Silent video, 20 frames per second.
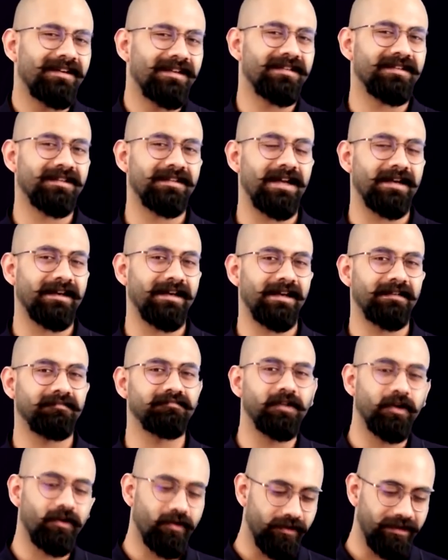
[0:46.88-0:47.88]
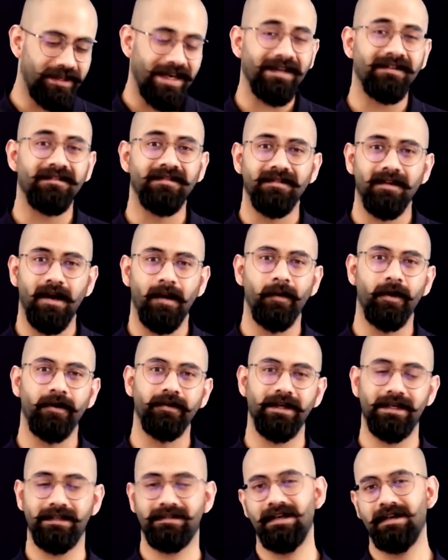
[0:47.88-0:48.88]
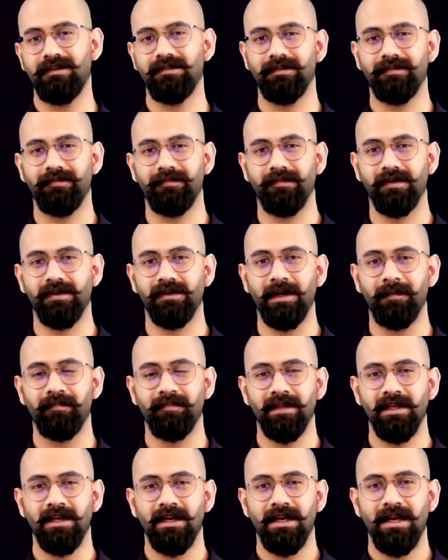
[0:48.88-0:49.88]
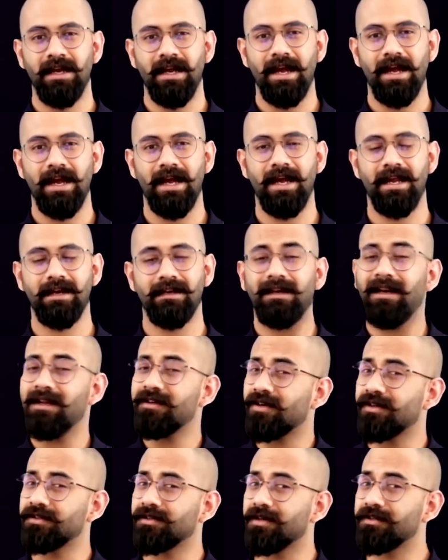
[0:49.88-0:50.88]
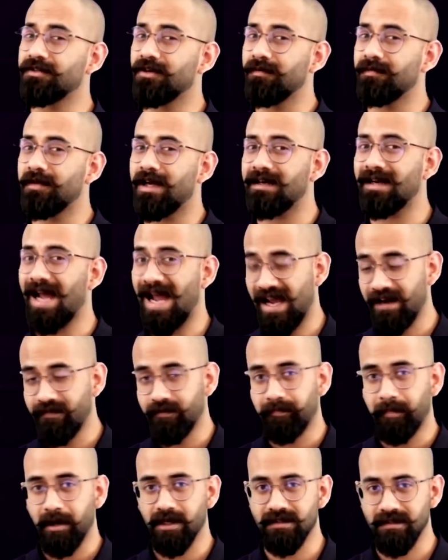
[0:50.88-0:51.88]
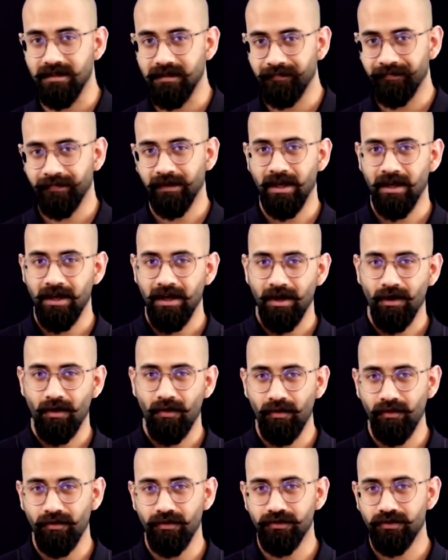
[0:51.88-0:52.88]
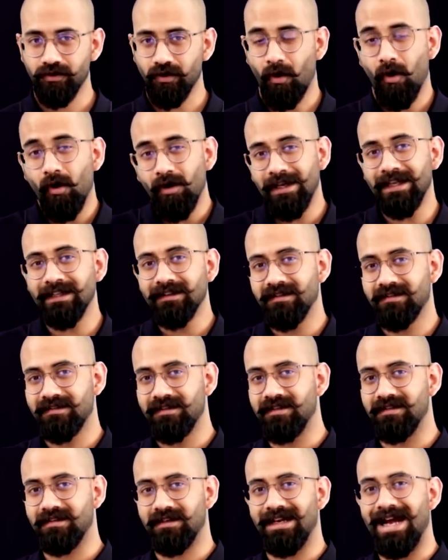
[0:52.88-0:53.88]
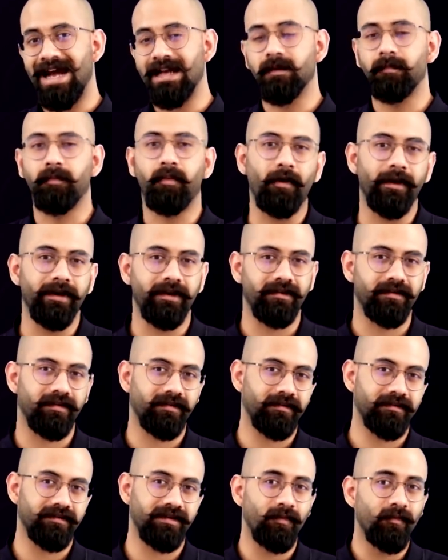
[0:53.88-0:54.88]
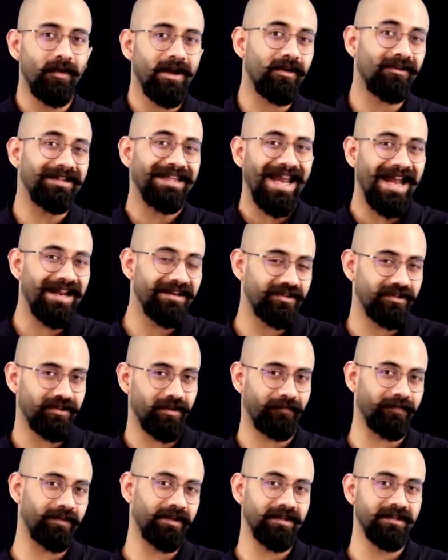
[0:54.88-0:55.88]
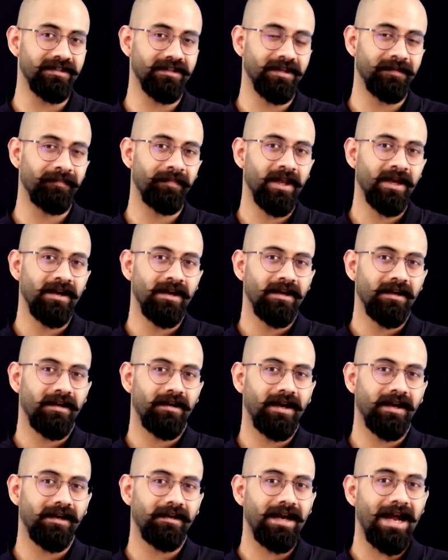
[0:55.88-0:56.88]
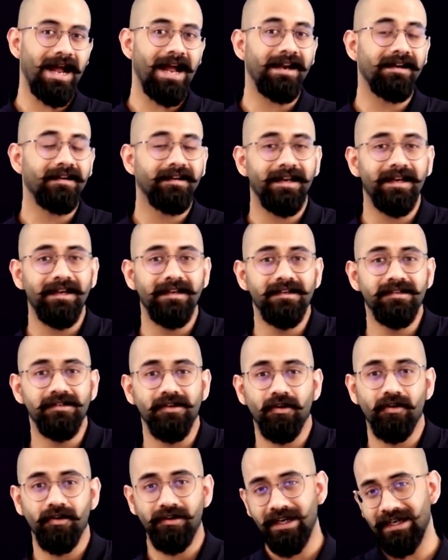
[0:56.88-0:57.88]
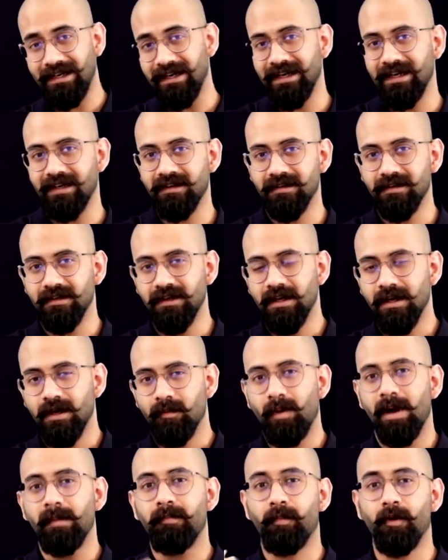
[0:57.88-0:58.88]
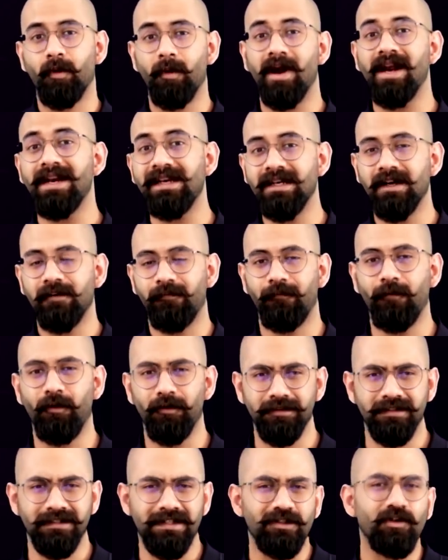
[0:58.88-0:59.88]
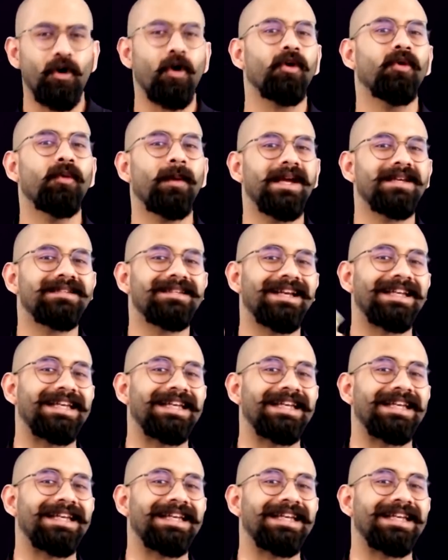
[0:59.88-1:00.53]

a disc that can rotate about its center, okay? And let's also assume that I have a person who's holding this disc at a point somewhere on the edge of the disc, right? And is rotating it by providing a force that's always